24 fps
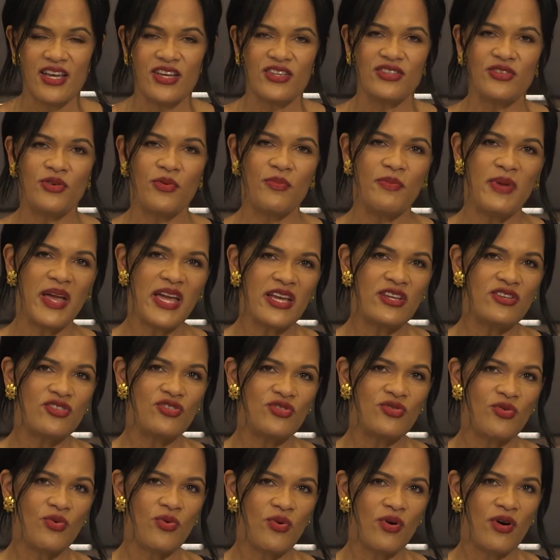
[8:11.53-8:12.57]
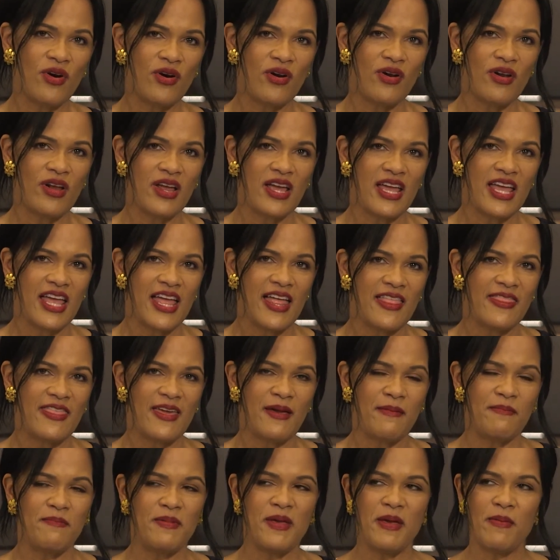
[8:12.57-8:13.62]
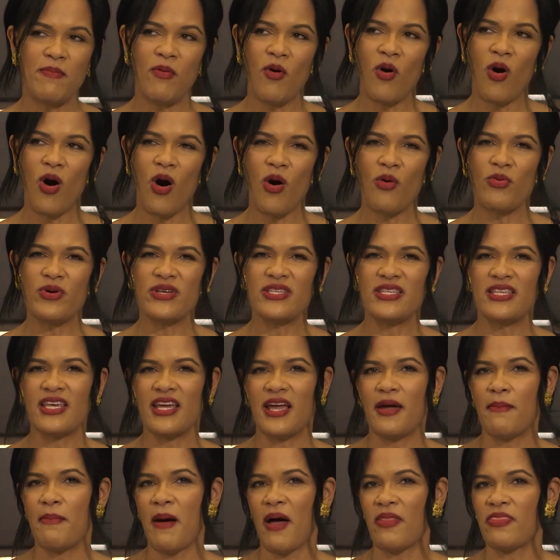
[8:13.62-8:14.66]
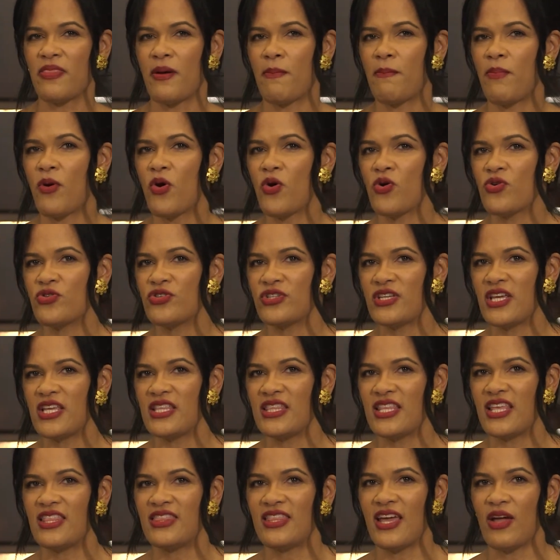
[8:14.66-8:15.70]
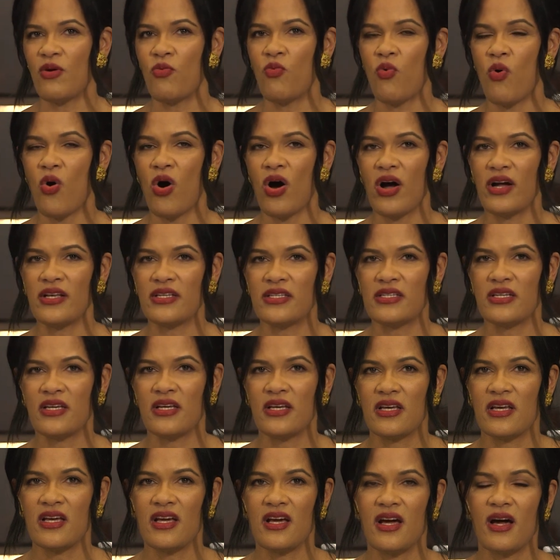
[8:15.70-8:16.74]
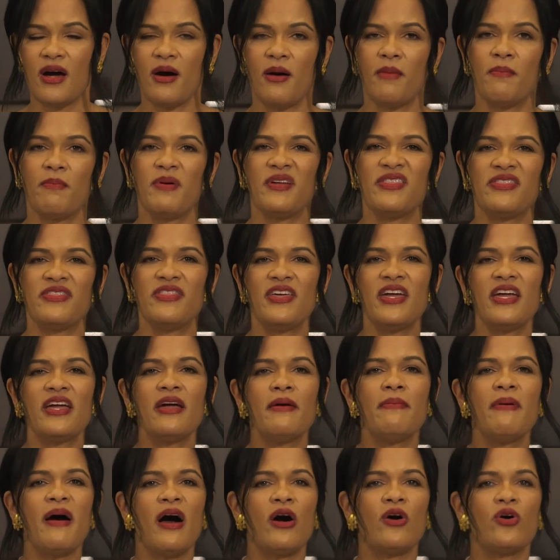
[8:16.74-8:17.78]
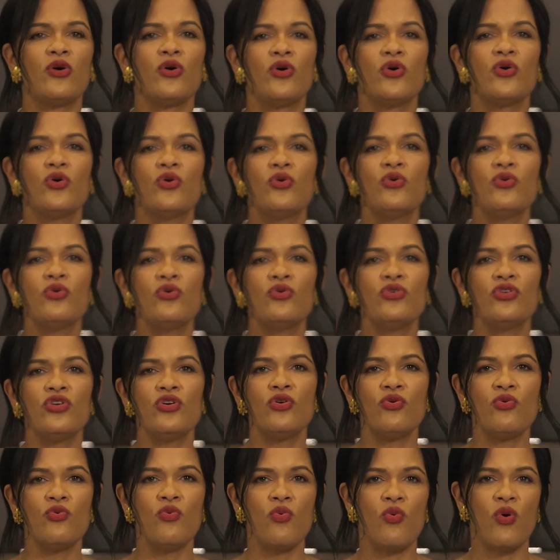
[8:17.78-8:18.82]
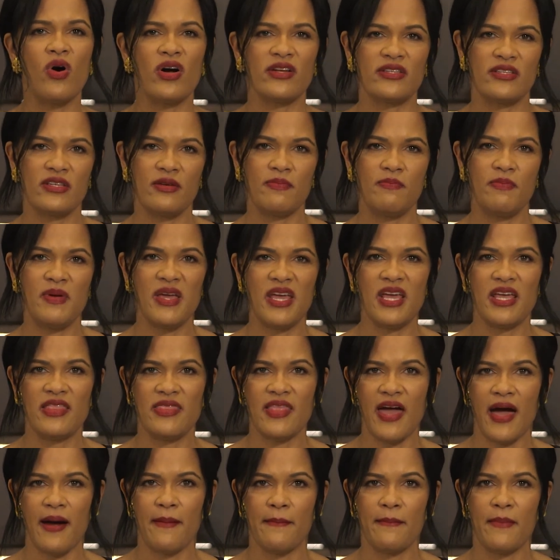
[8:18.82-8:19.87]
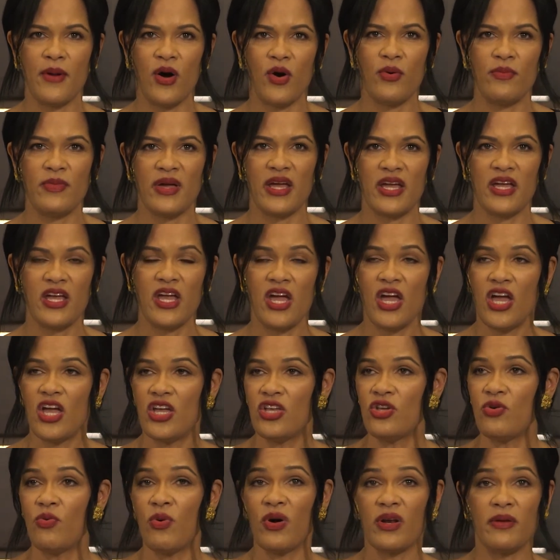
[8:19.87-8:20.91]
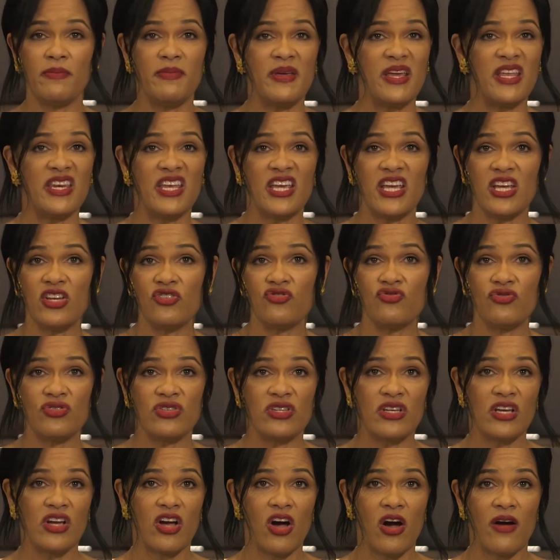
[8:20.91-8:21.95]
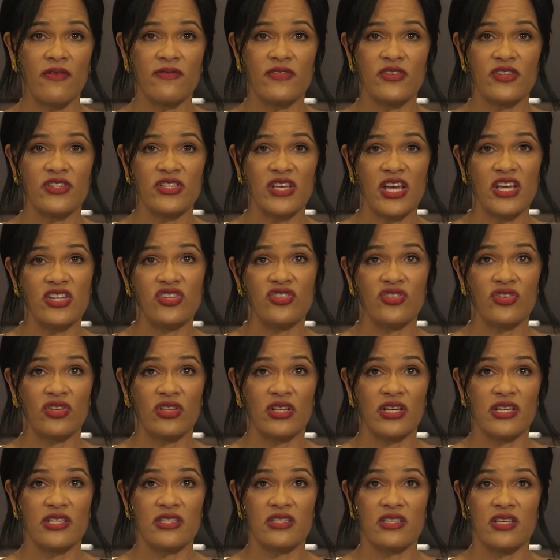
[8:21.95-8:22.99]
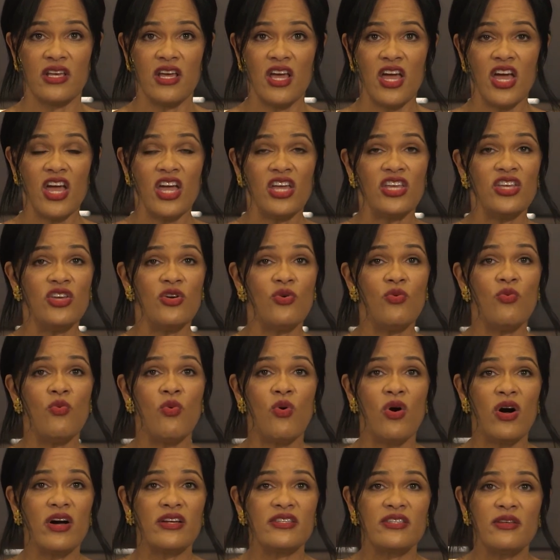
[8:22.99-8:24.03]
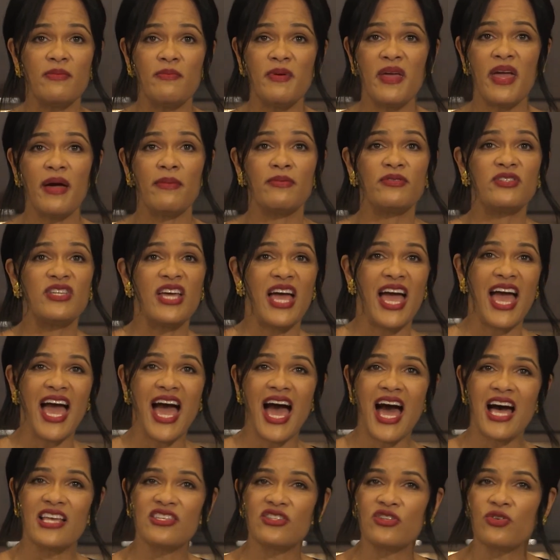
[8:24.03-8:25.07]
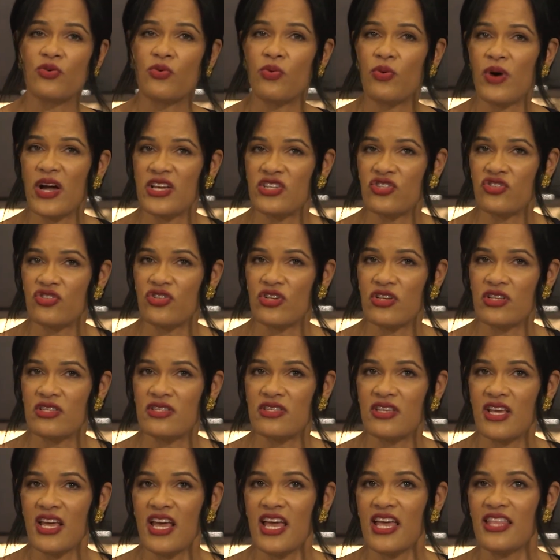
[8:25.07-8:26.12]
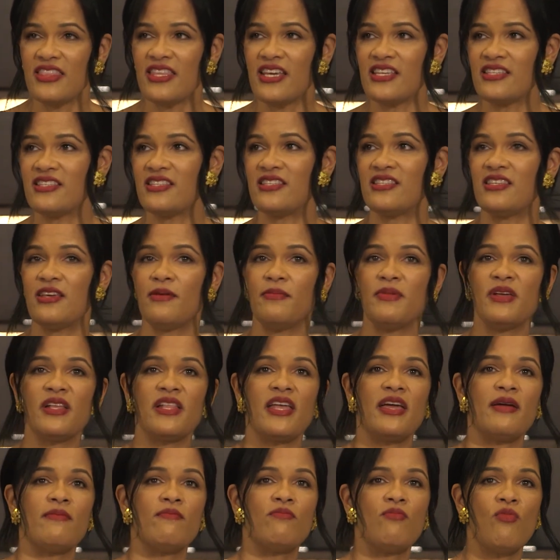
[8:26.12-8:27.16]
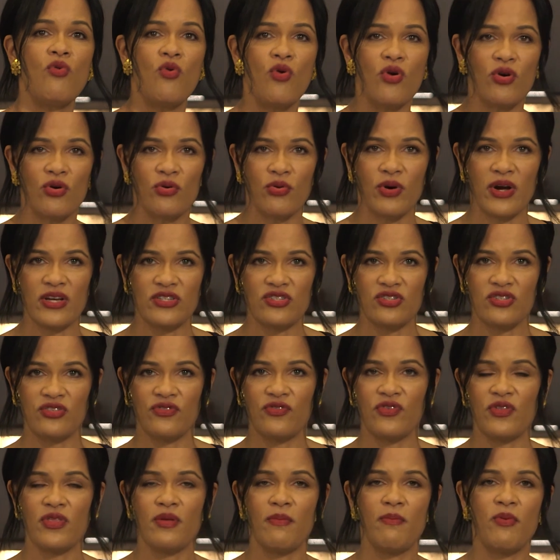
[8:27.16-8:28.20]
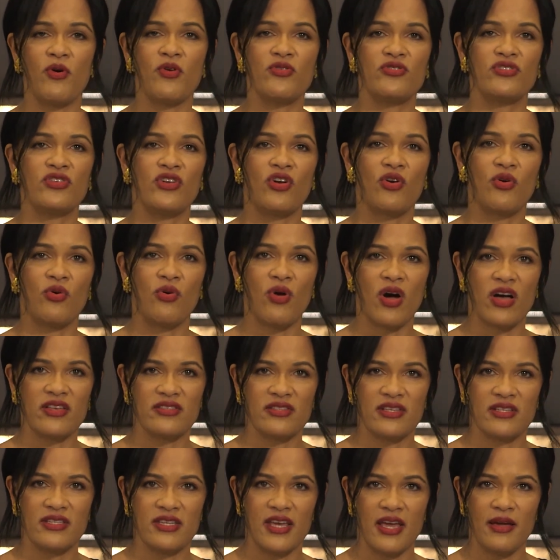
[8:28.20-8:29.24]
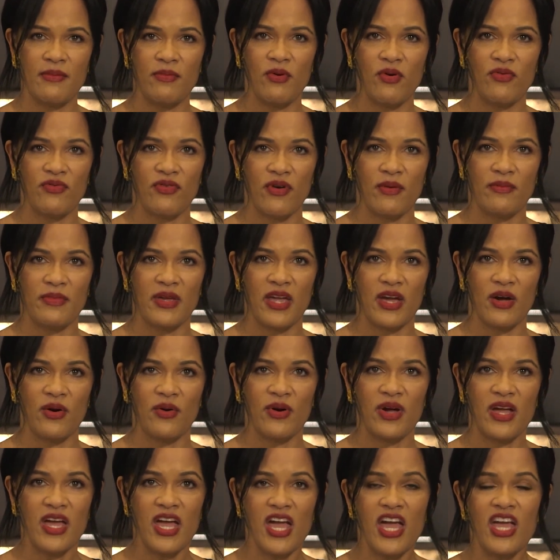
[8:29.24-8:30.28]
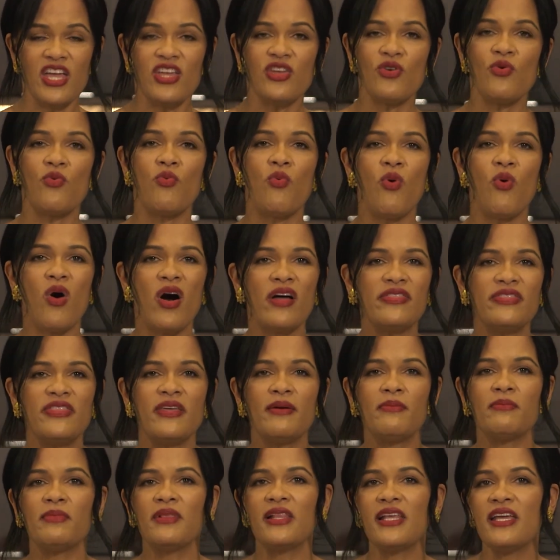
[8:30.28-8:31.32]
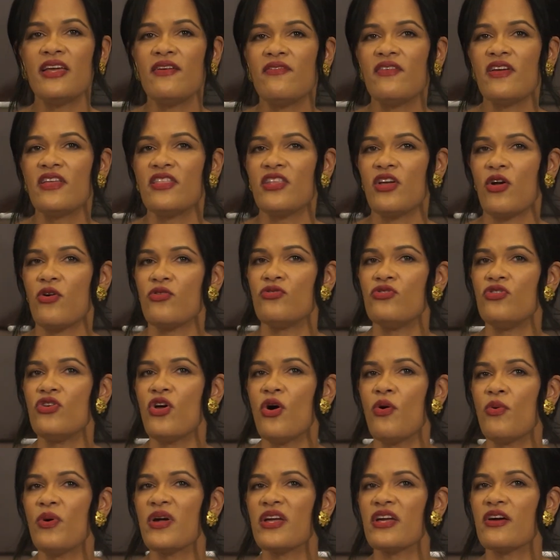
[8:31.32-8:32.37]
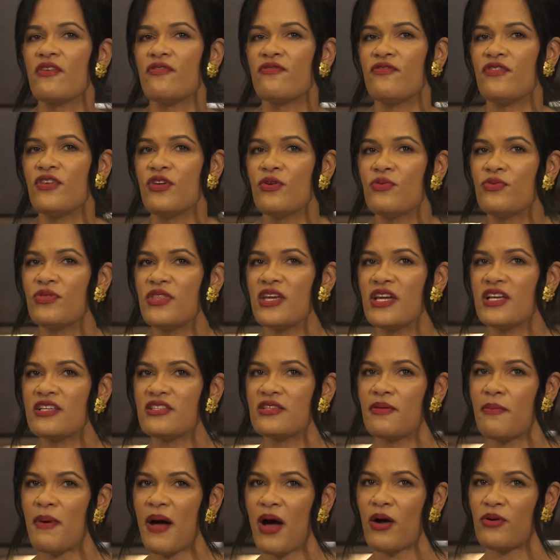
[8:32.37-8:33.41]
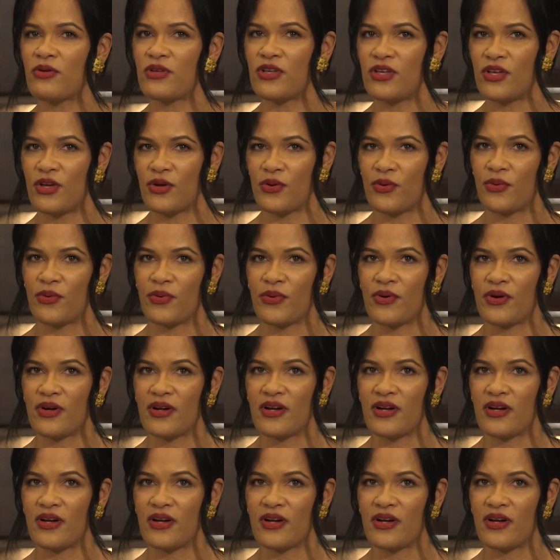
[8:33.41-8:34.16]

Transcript: So make sure that people always think about the person that they want, but think about who you want to be in that moment. You want to be an interesting conversationalist. You want to be able to ask questions that stimulate more questions from the person across the table from you. You want them leaving there knowing a few things about you.